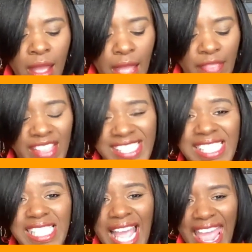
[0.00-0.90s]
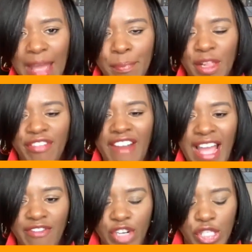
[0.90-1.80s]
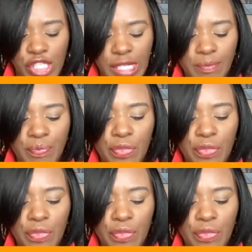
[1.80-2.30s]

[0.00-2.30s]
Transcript: And this is the amplified version.